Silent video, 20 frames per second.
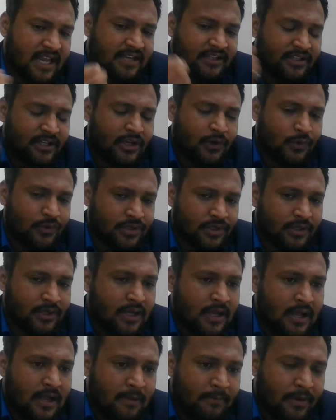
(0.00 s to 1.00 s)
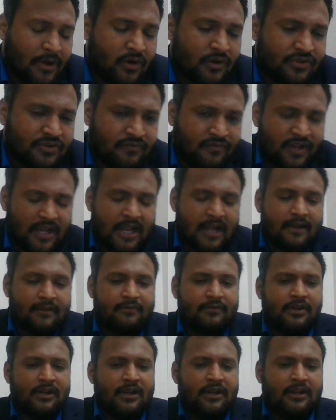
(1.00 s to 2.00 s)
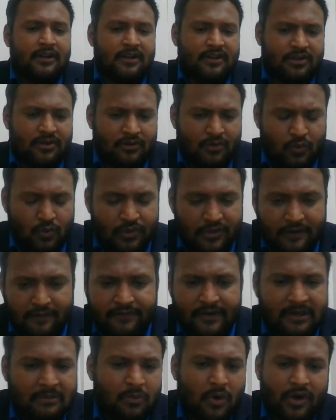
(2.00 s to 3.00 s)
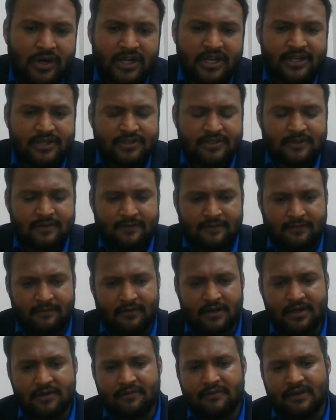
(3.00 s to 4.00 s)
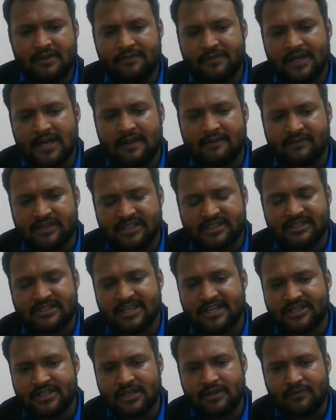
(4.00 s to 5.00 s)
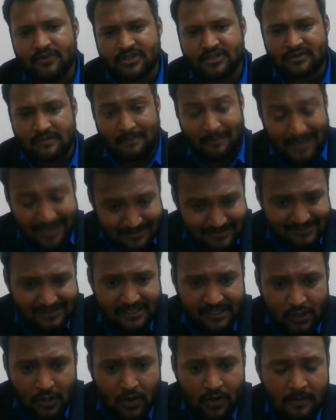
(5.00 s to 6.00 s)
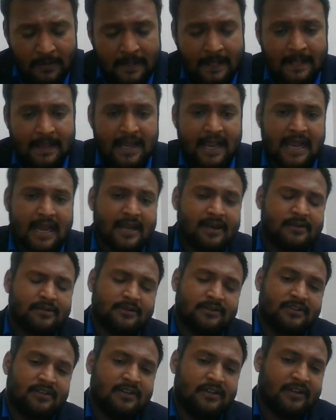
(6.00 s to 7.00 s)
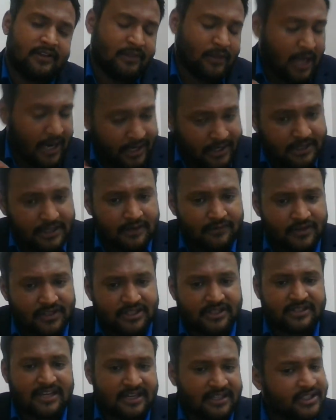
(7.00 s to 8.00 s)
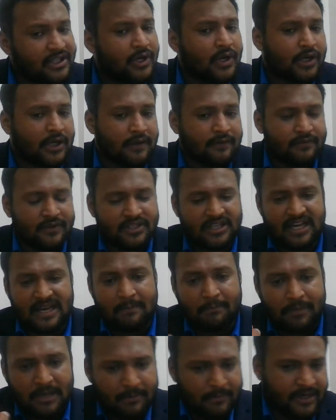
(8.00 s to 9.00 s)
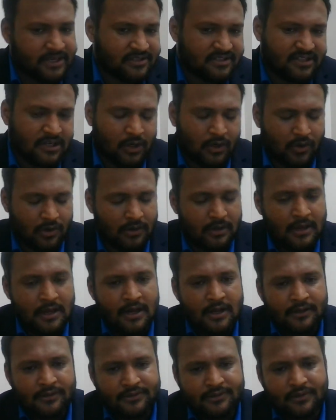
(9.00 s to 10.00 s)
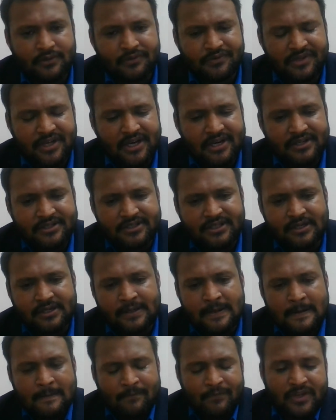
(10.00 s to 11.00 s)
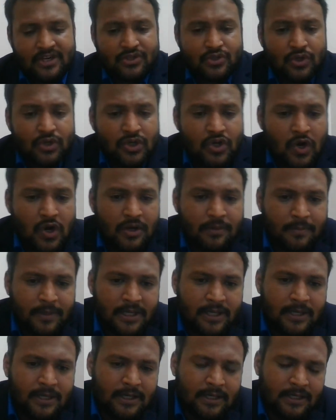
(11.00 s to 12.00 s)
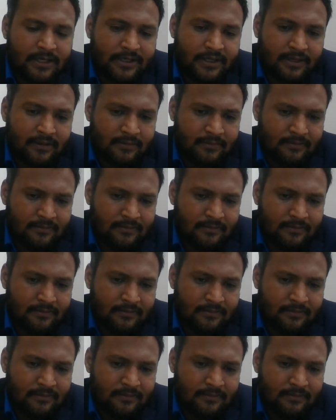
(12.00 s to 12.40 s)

the execution, because we have two different bodies one we have legislature which makes the law and another which is executive which implements the law so there is a there should not be a